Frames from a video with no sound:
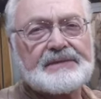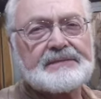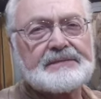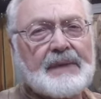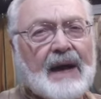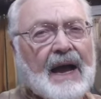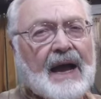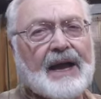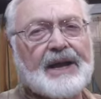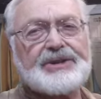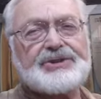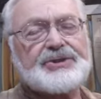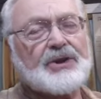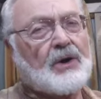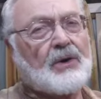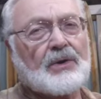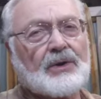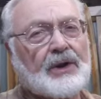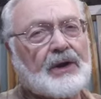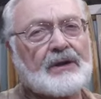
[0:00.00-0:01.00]
My
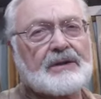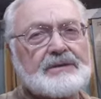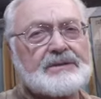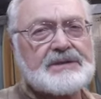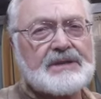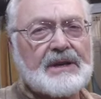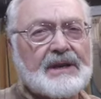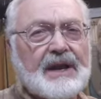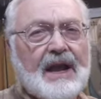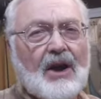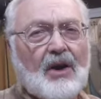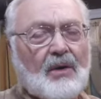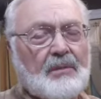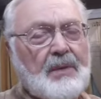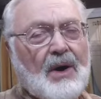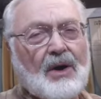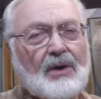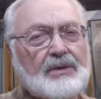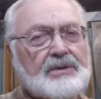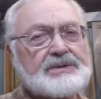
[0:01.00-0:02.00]
shoulders and
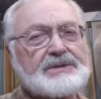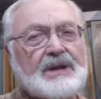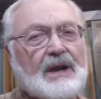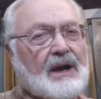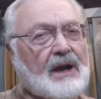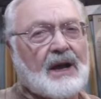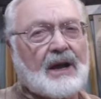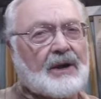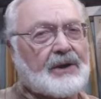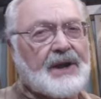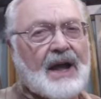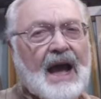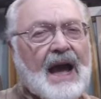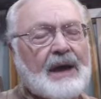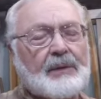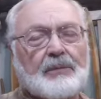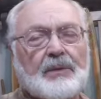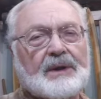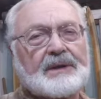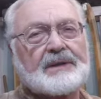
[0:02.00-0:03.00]
elbows are
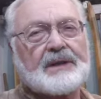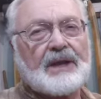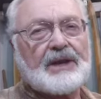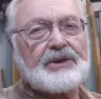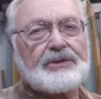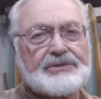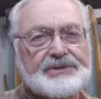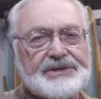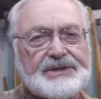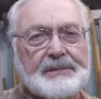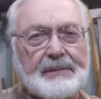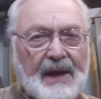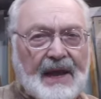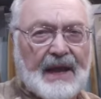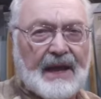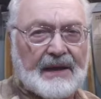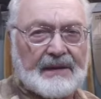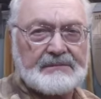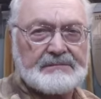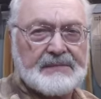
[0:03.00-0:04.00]
not what they used to
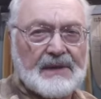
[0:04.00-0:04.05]
be,